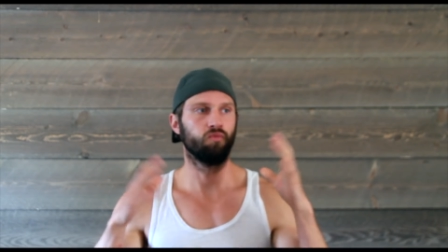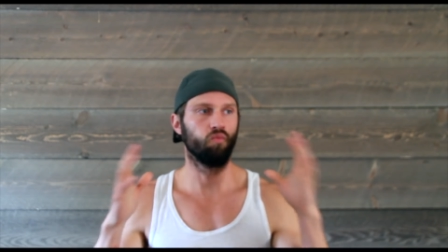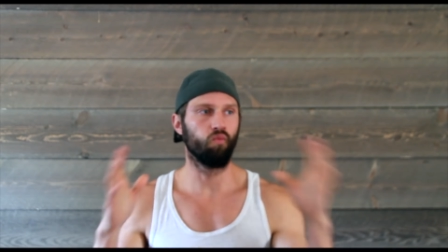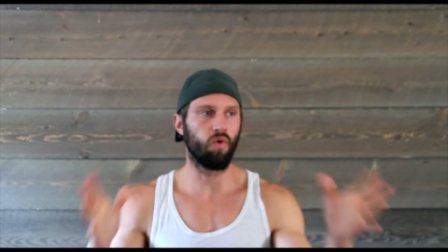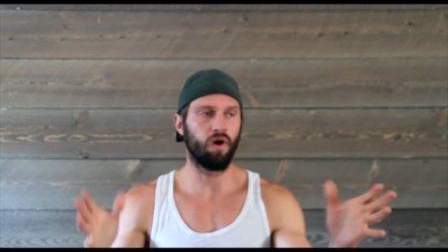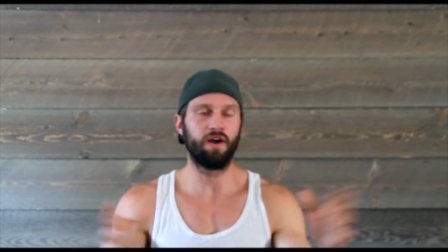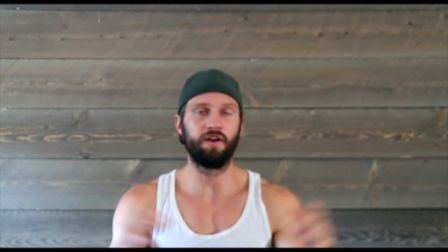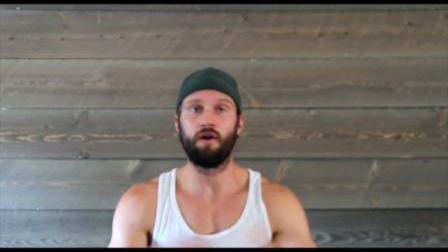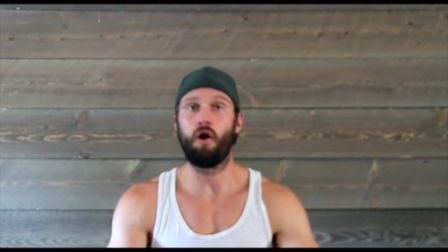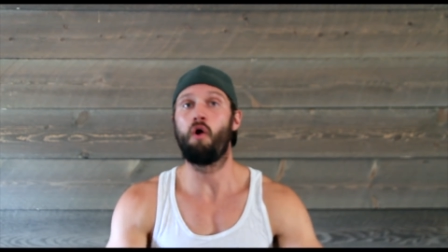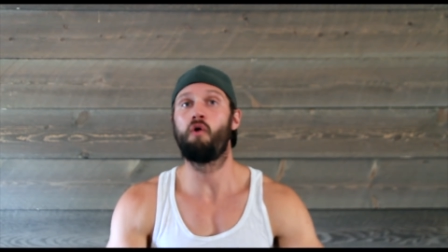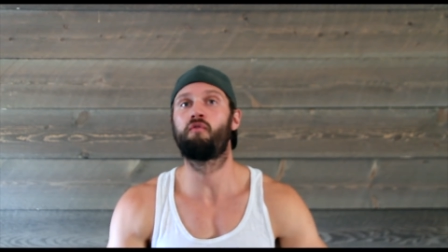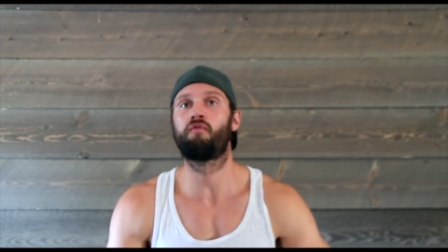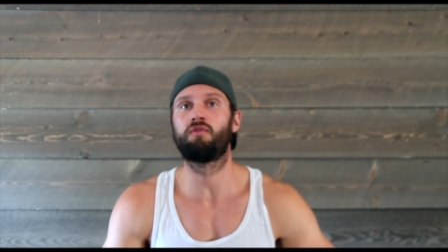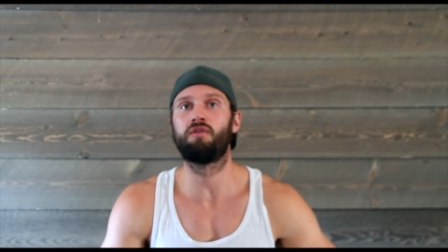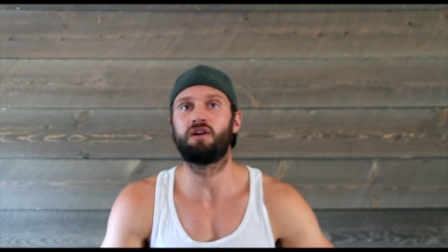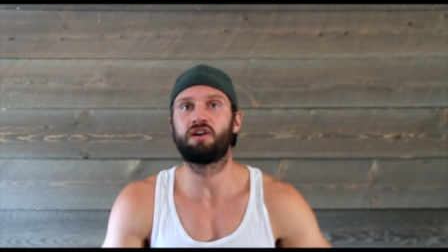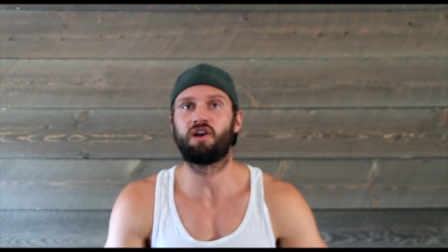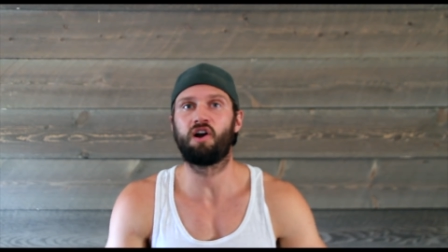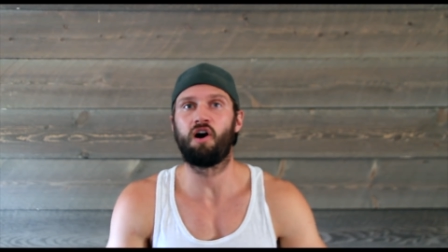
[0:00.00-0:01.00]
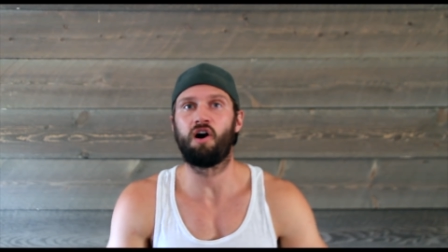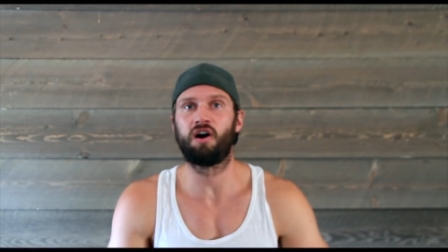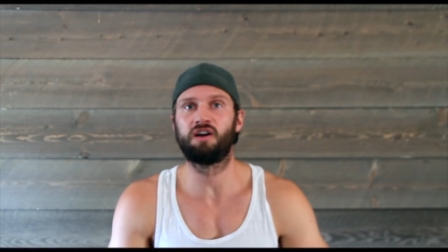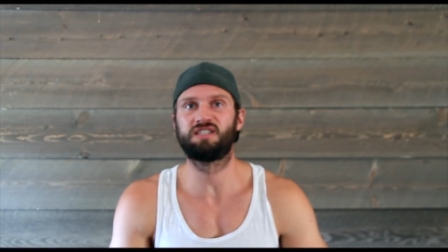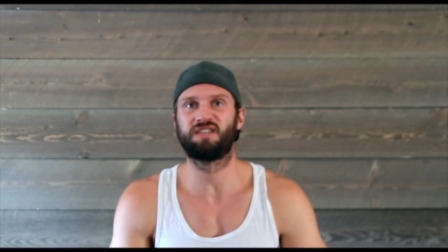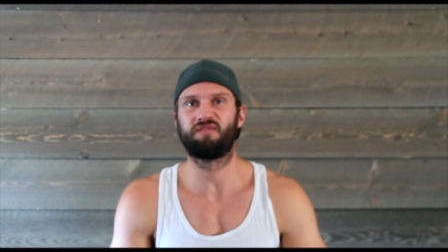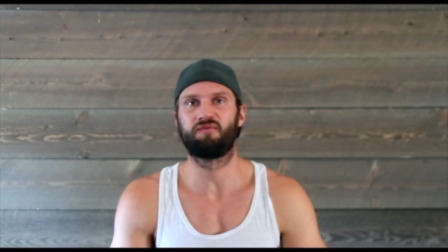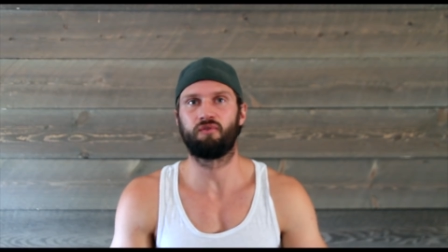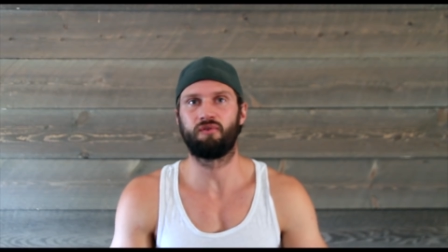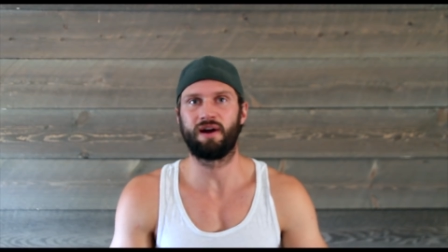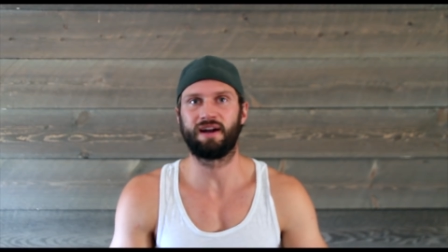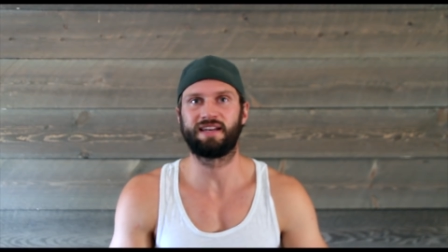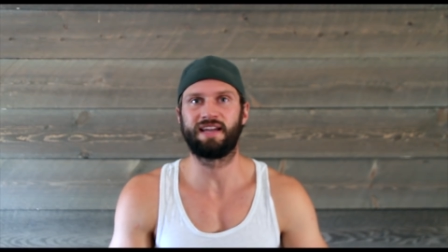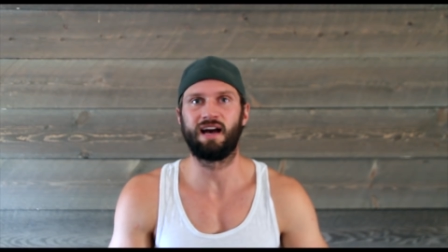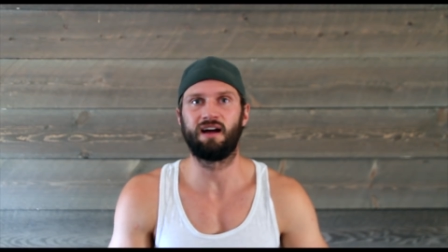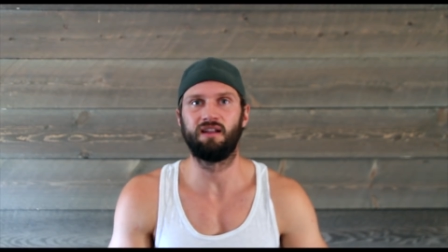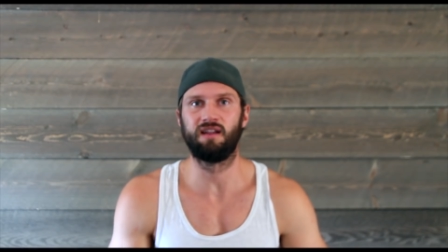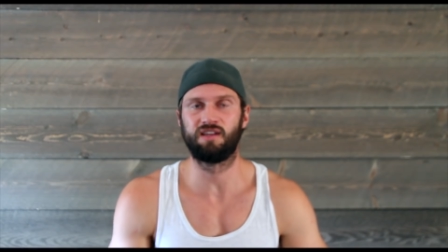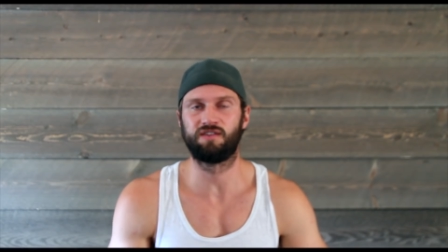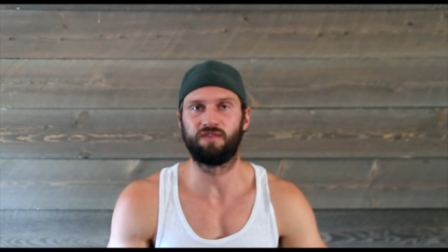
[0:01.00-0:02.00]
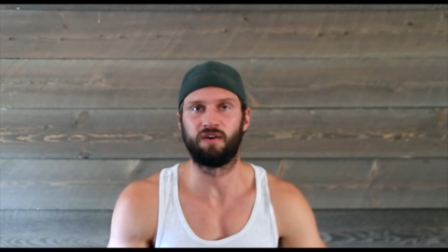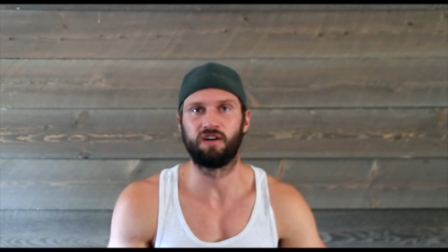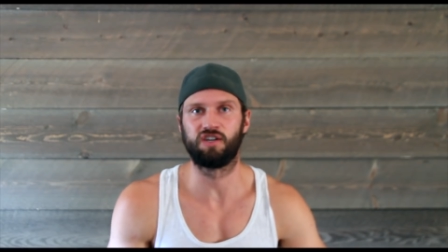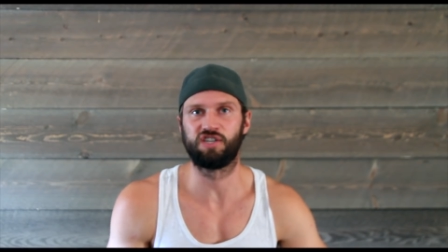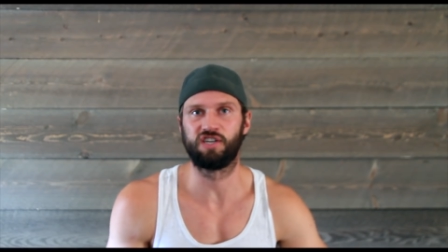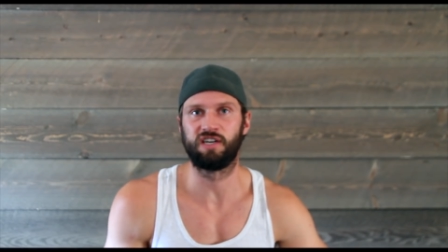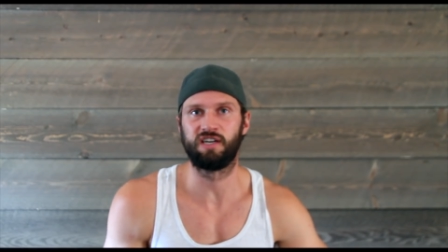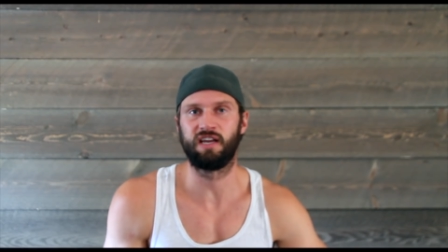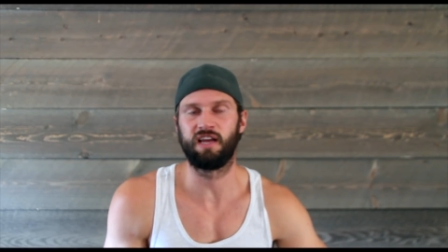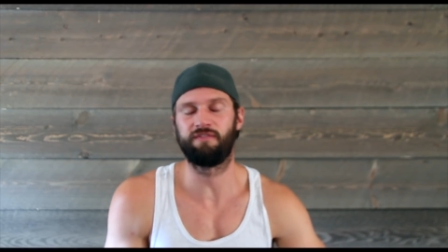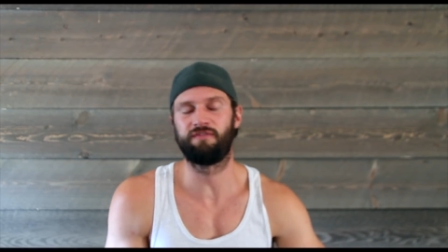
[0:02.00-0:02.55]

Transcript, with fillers: One overlooked cause of erectile dysfunction.